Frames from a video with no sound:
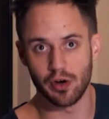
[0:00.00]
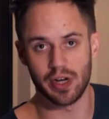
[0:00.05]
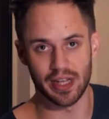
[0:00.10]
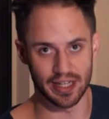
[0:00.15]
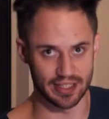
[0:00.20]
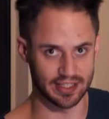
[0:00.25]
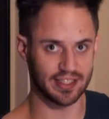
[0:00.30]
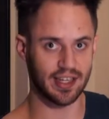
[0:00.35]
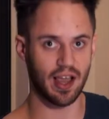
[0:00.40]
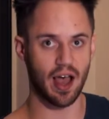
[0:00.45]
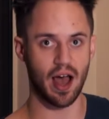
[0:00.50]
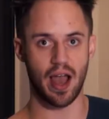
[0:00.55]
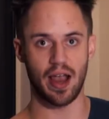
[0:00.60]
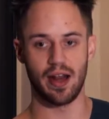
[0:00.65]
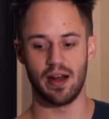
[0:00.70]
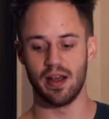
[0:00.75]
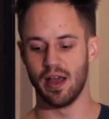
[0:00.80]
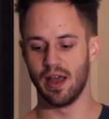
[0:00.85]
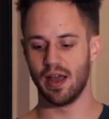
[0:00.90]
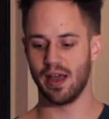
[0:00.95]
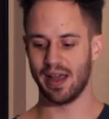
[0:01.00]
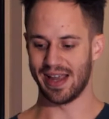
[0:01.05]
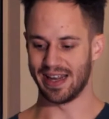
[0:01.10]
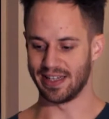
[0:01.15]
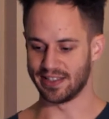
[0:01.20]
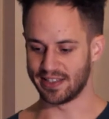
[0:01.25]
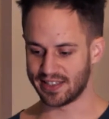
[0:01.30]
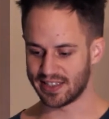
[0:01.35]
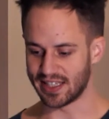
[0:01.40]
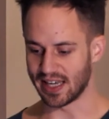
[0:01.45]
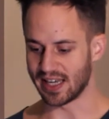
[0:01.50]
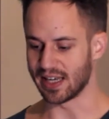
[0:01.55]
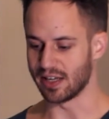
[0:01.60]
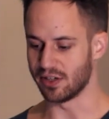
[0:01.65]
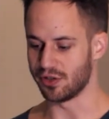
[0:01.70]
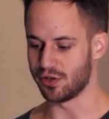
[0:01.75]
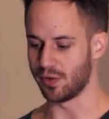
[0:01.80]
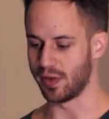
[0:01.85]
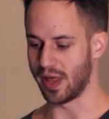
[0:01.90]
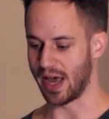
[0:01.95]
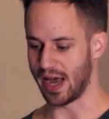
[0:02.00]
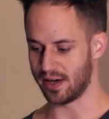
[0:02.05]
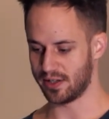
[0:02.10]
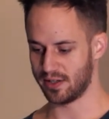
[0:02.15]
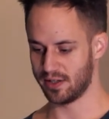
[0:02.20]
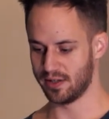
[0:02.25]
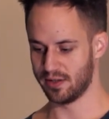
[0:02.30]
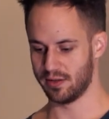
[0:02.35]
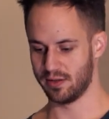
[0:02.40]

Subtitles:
inside and sink into that.